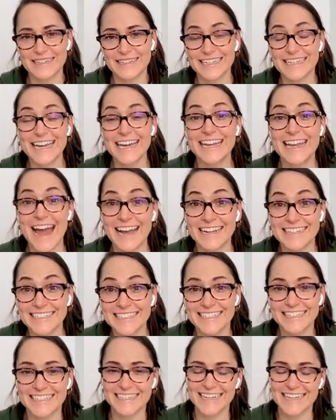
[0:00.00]
to
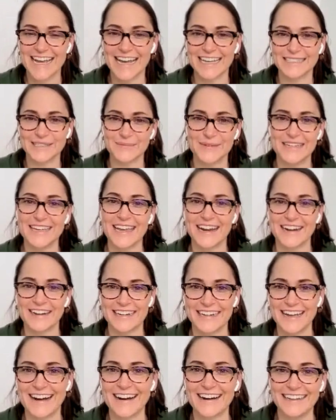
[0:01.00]
connect as we
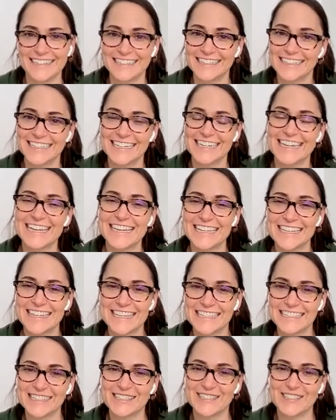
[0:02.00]
carry on
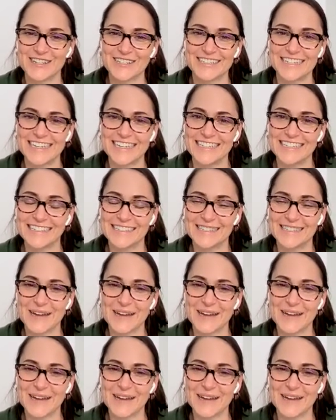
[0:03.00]
these journeys.